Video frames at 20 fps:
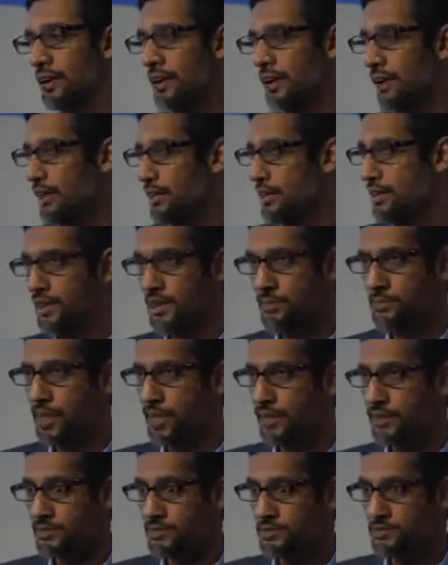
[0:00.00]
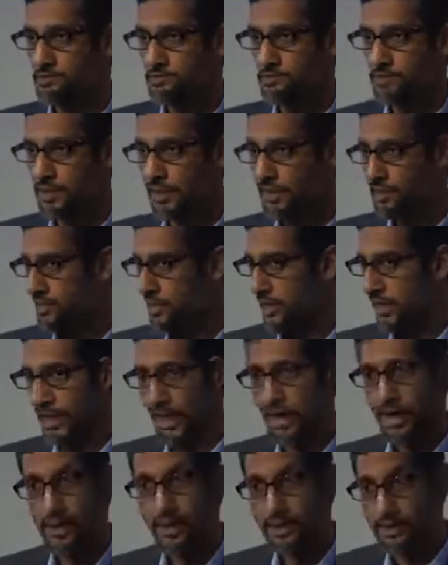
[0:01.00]
I think about things like
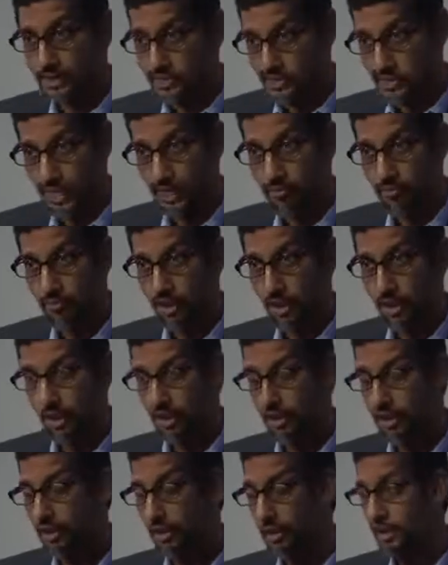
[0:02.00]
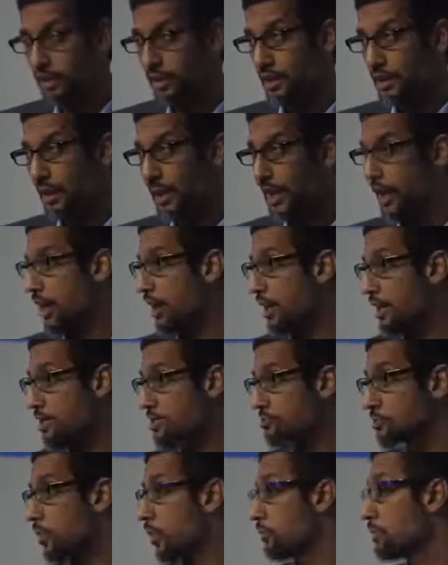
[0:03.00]
AI the same way. AI
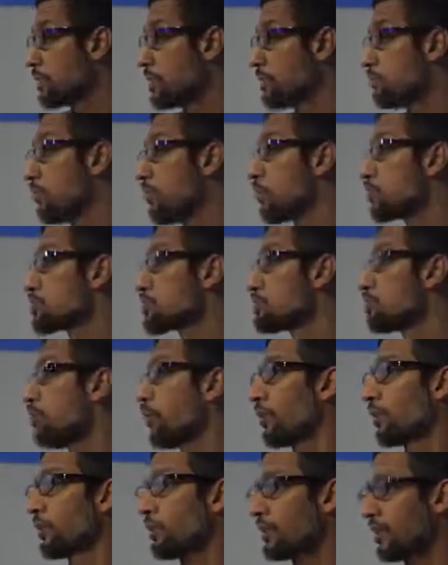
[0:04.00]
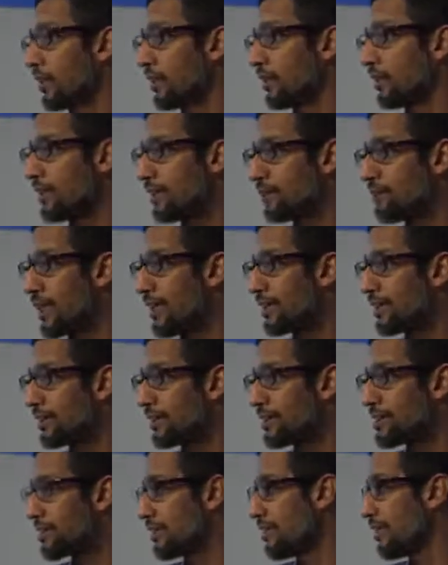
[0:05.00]
is probably the most important thing
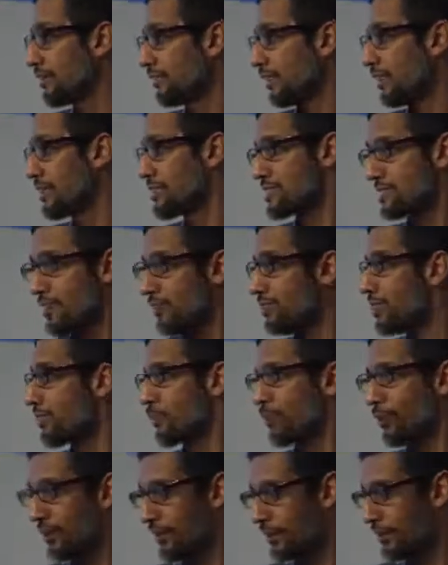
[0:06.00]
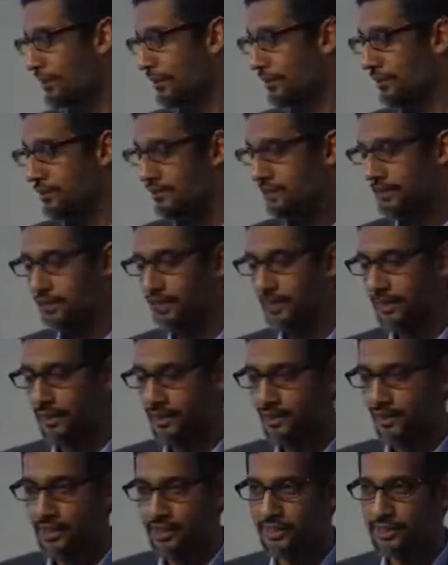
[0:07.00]
humanity has ever worked on.
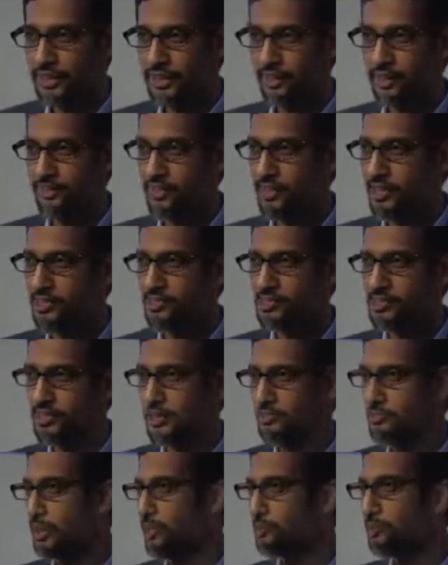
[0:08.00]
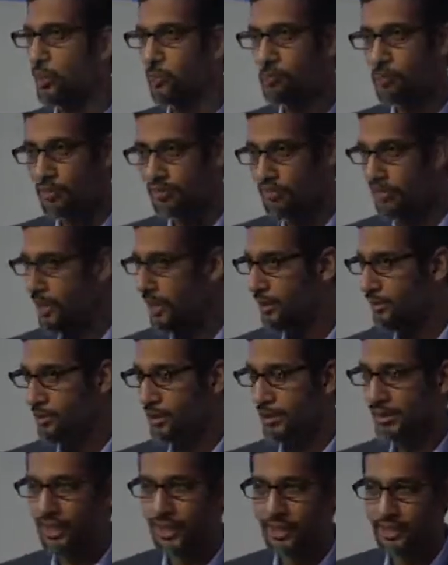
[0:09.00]
You know, I think of it as something more profound
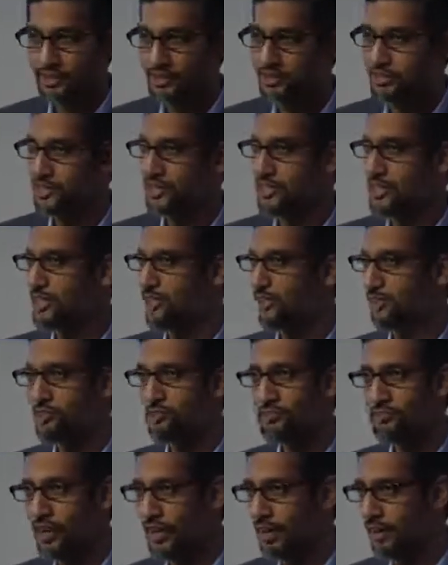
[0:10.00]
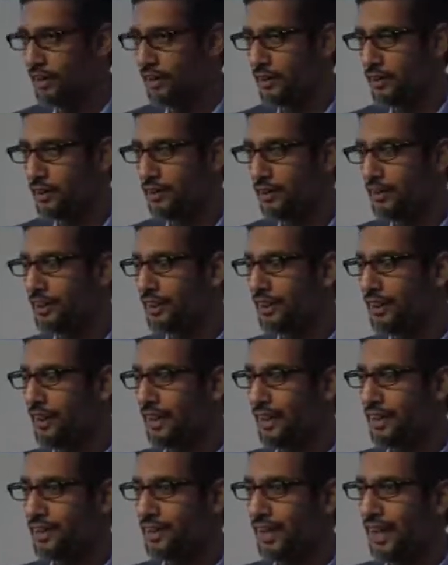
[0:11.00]
than electricity or fire.
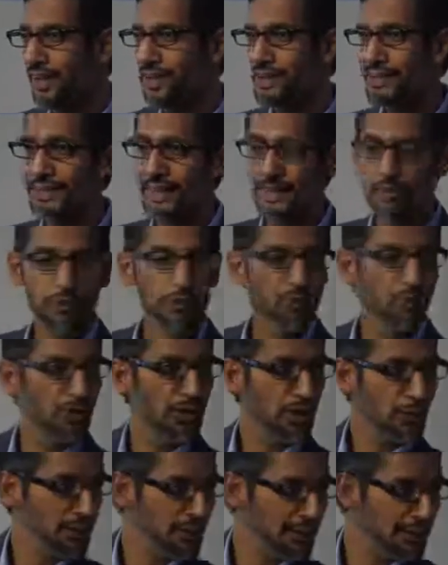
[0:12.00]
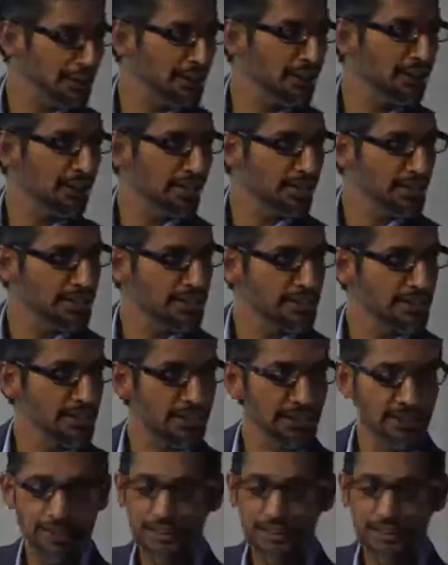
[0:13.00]
And anytime you work with technology,